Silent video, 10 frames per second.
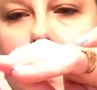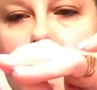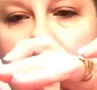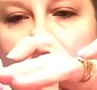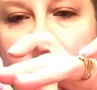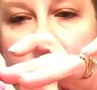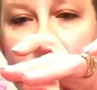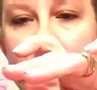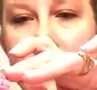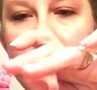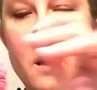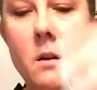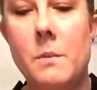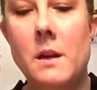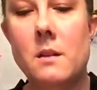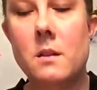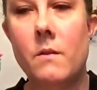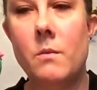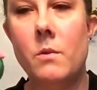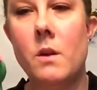And this is like the centerpiece of
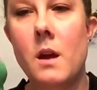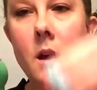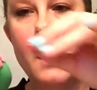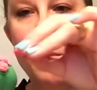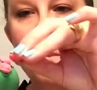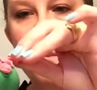the bouquet.